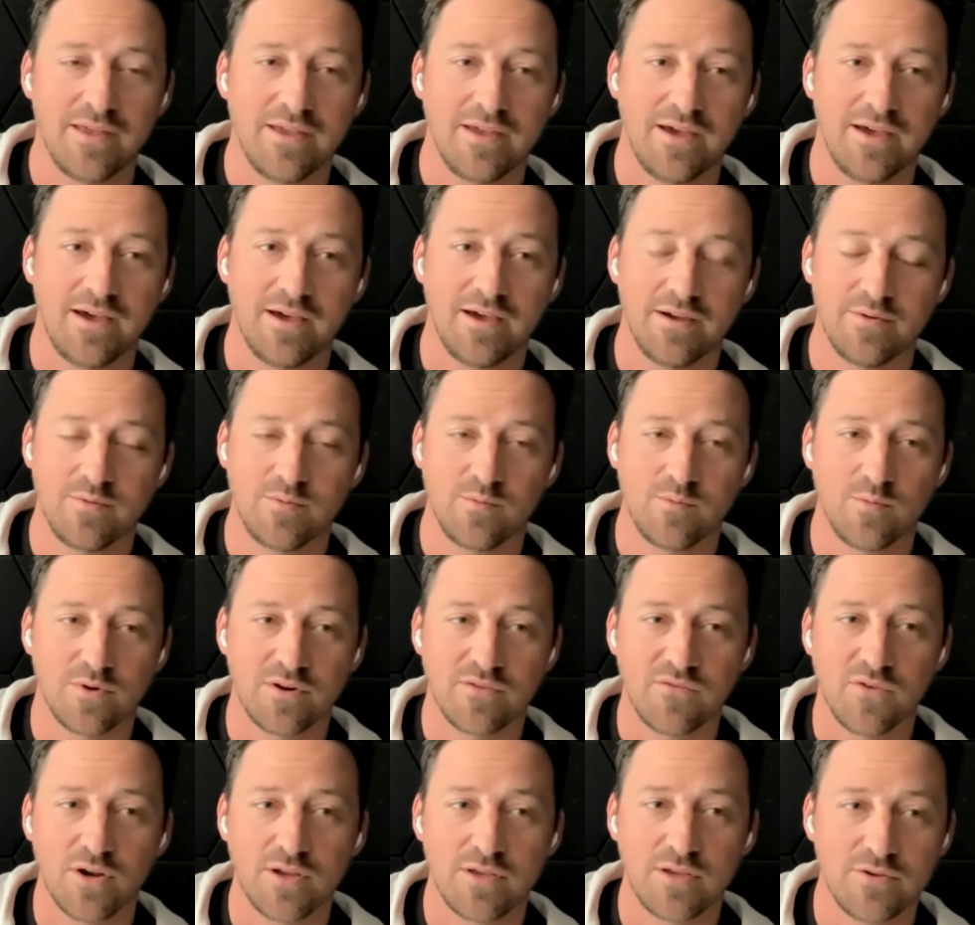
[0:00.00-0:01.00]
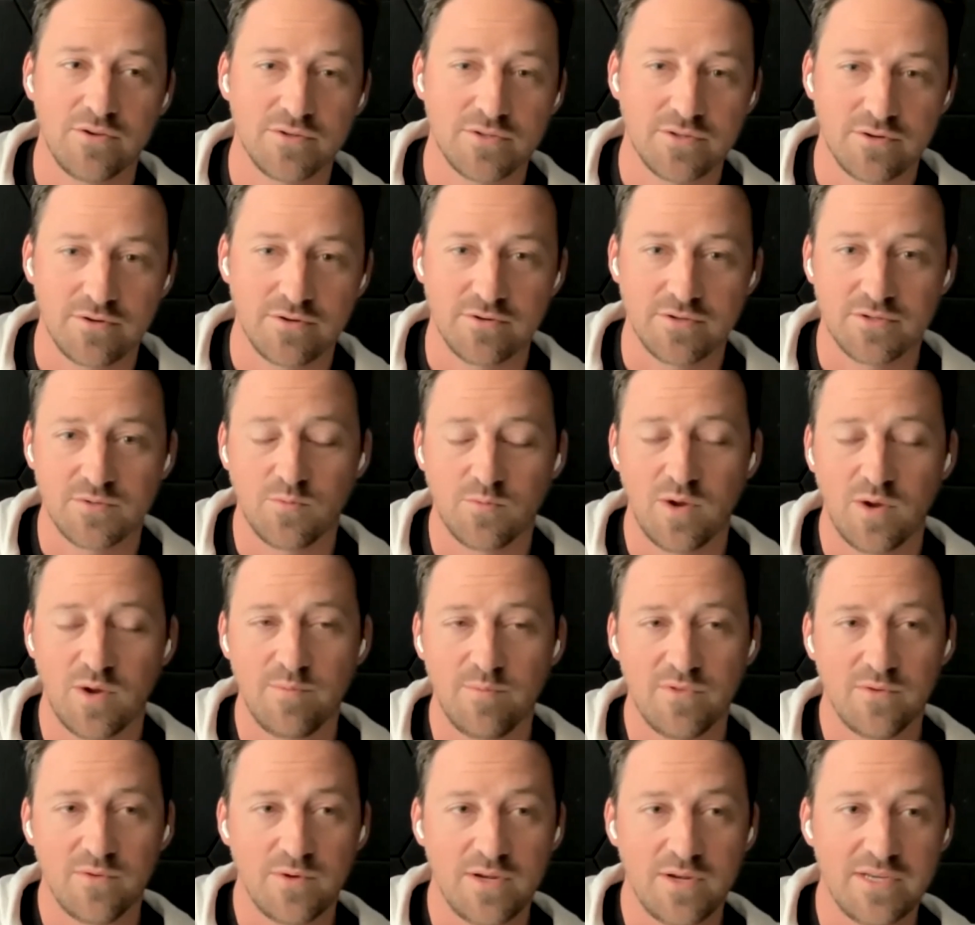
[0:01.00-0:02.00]
One of our users,
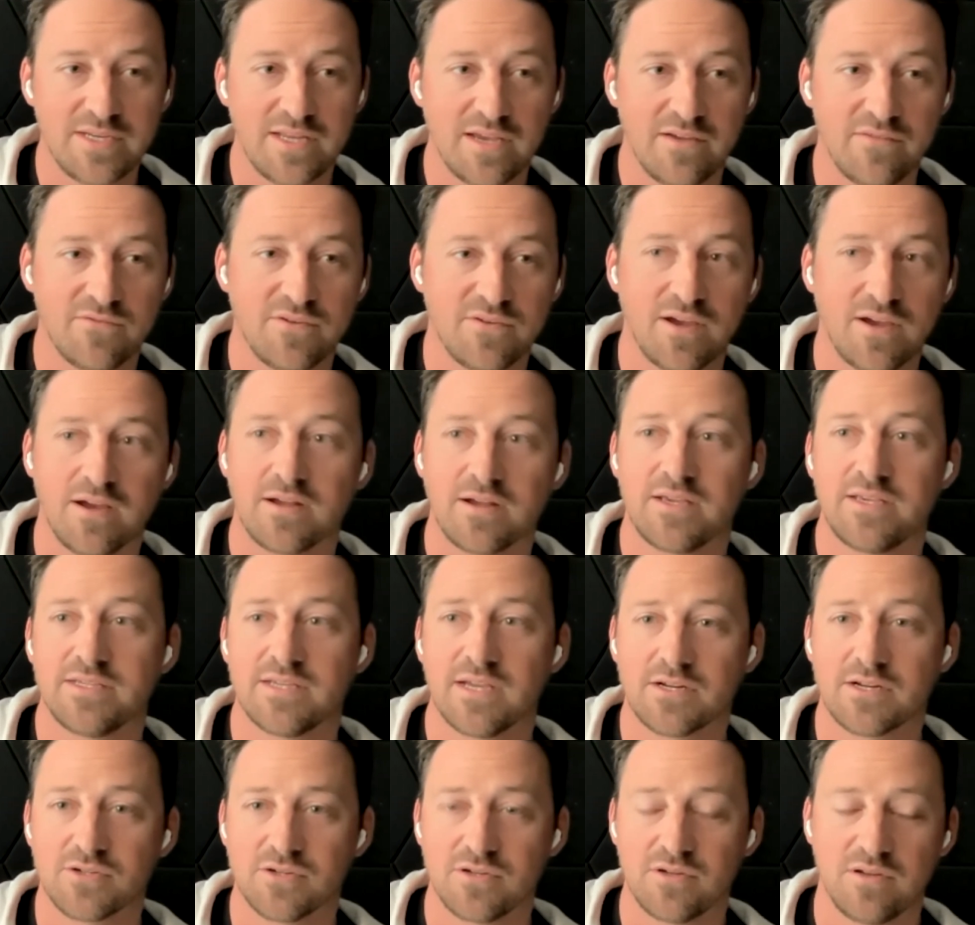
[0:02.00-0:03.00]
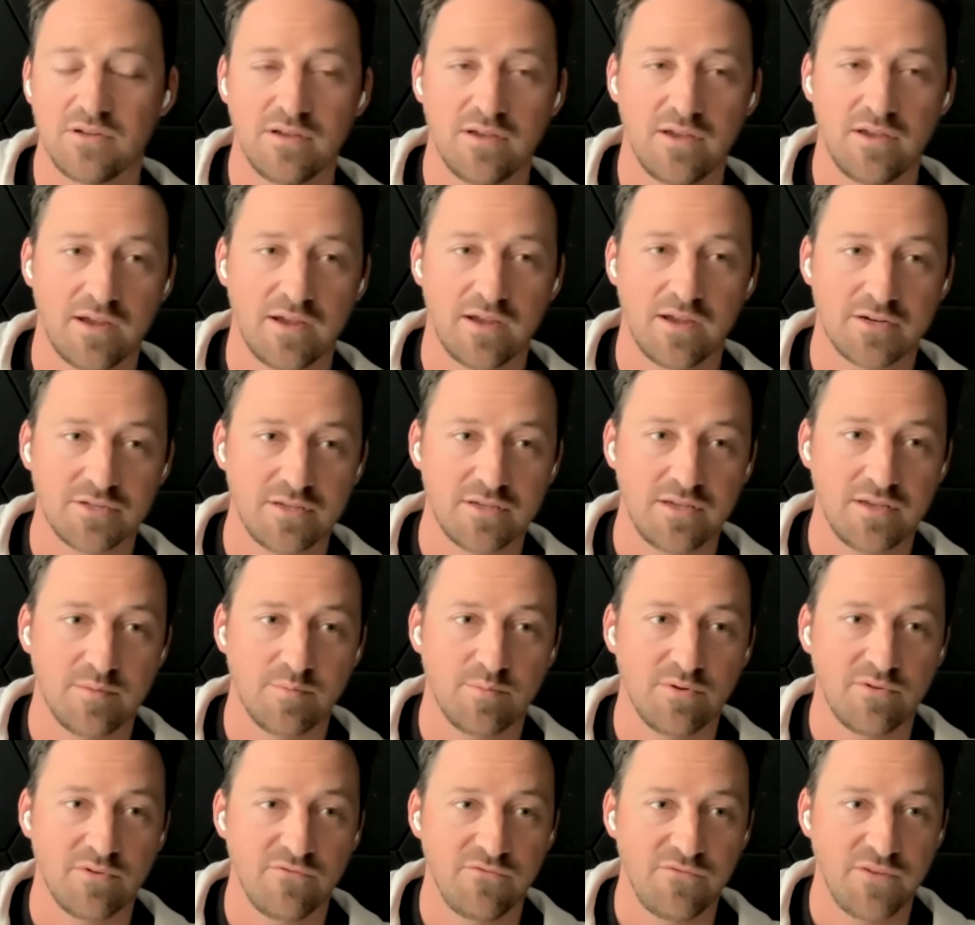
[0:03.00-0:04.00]
Web3 DevDoc, he's actually
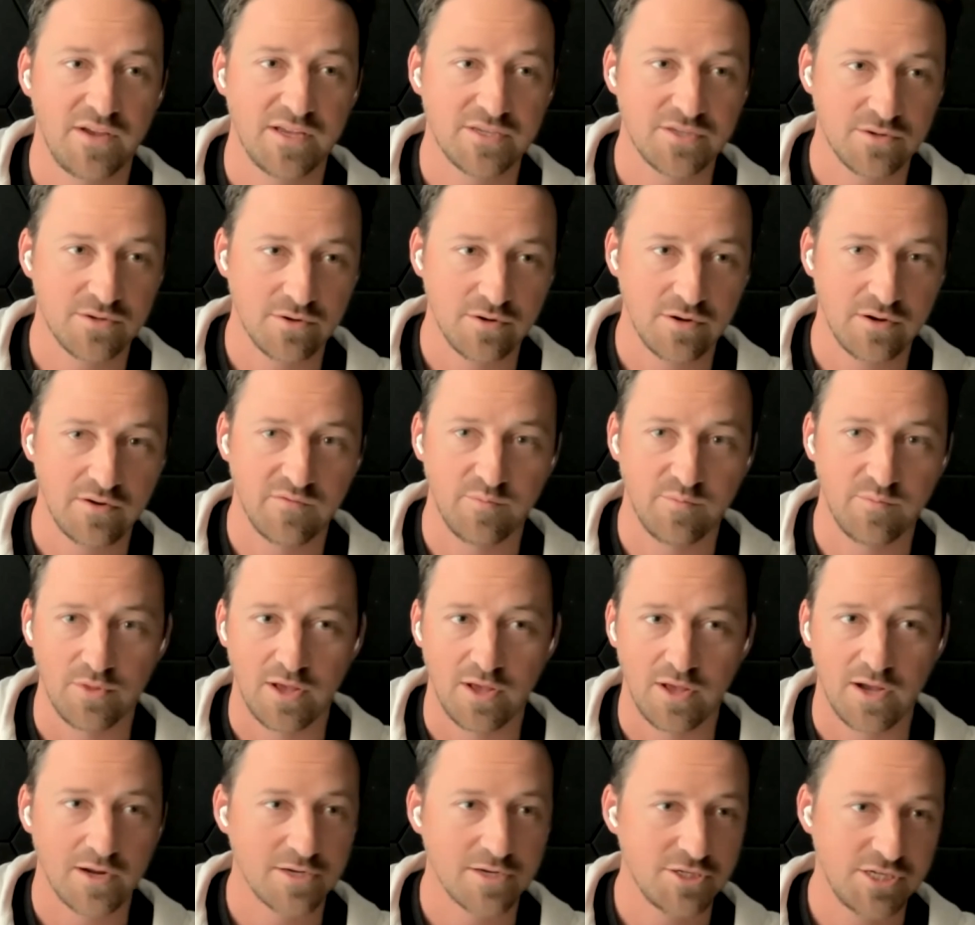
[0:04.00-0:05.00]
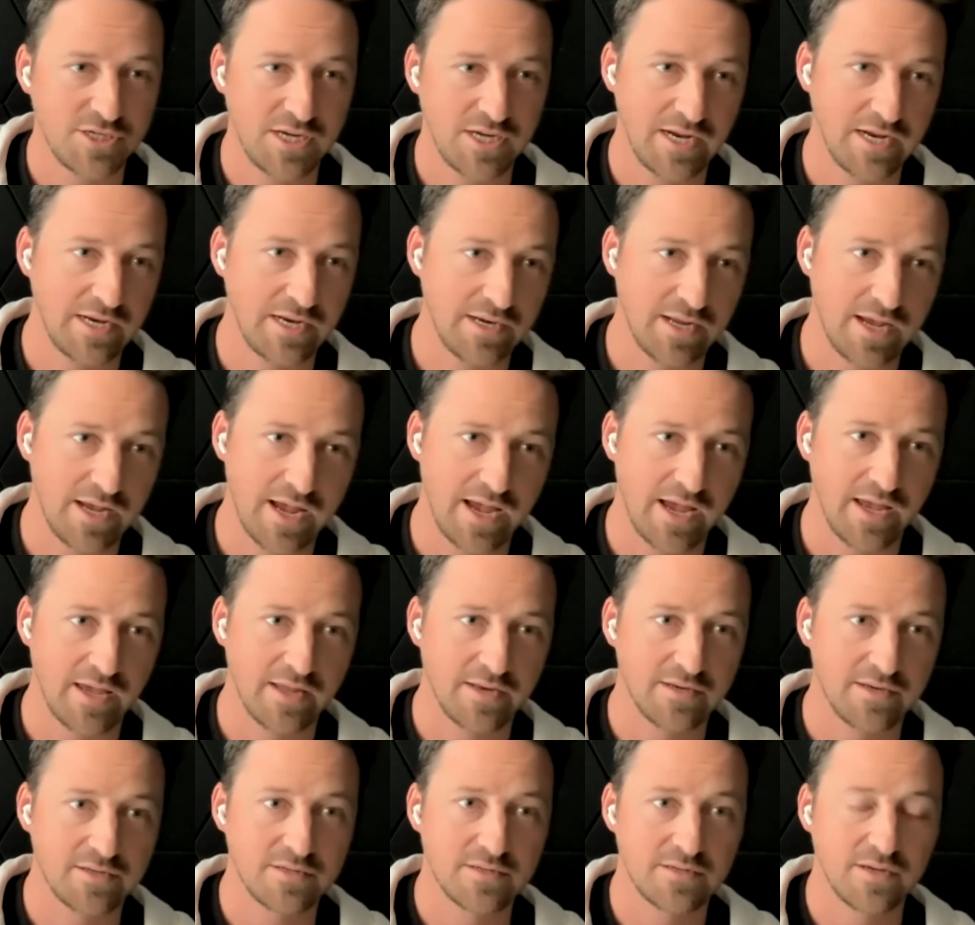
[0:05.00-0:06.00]
a professor of blockchain
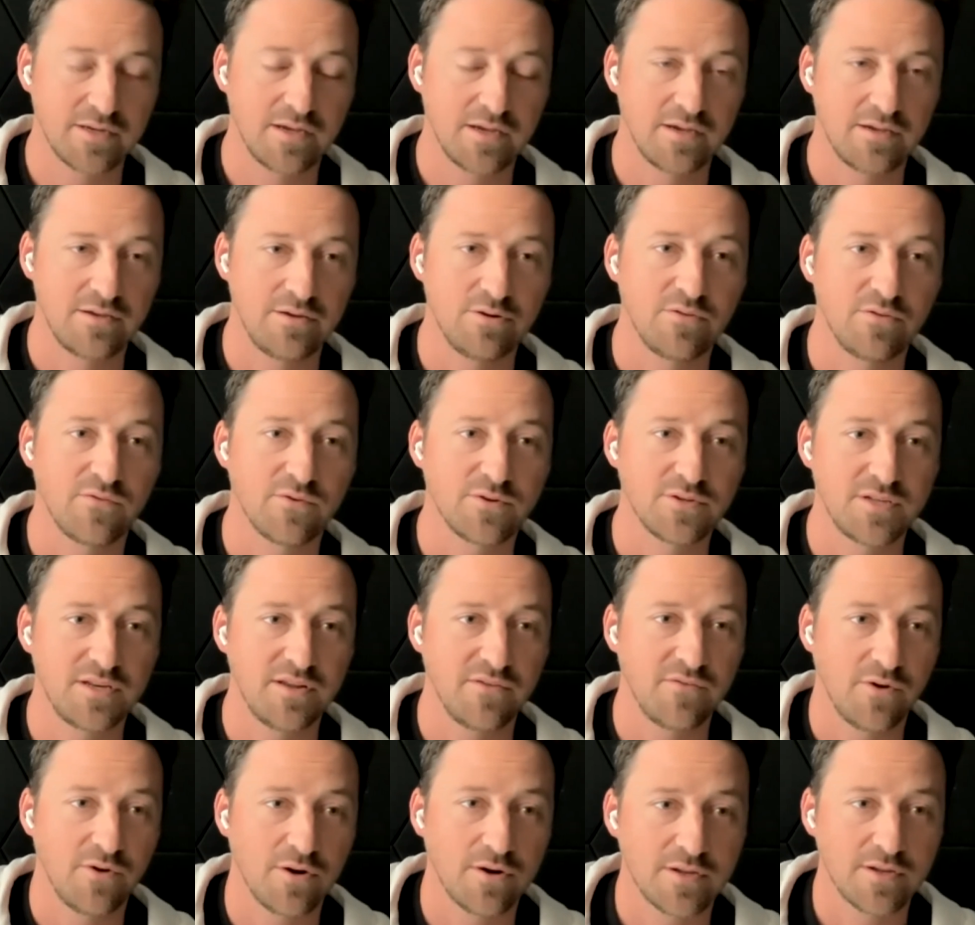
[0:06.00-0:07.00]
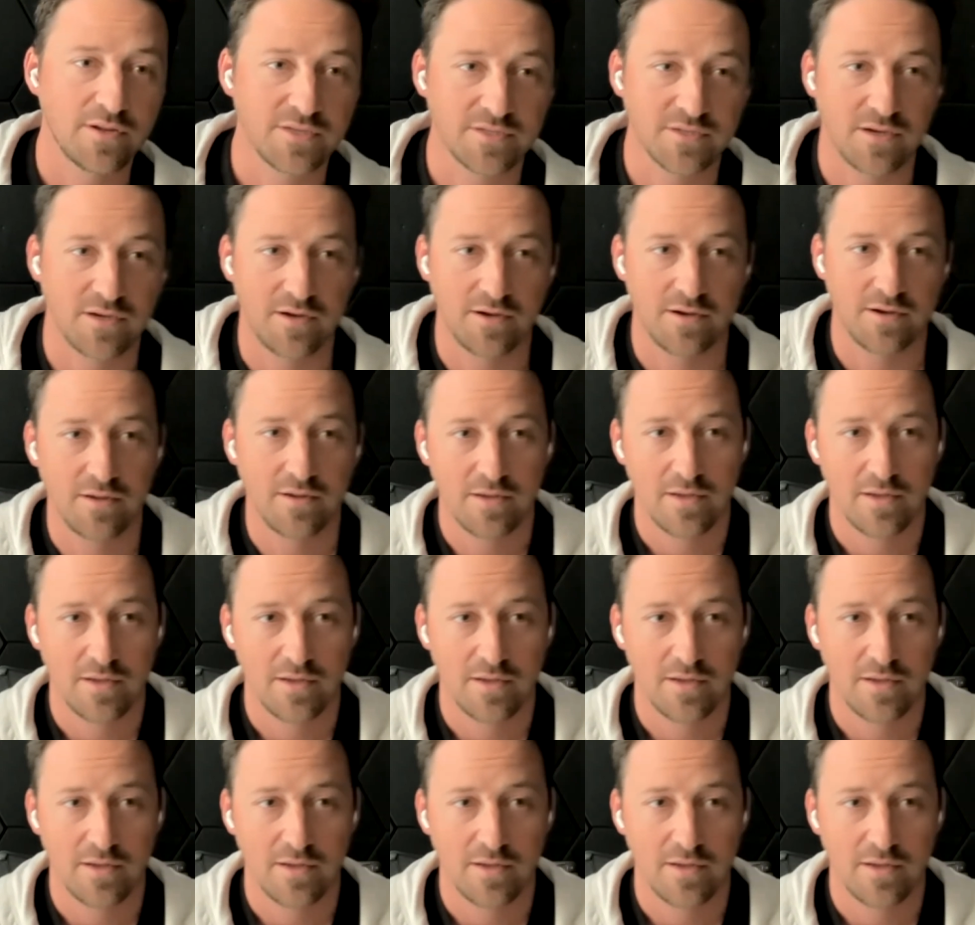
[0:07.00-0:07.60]
at University of Arkansas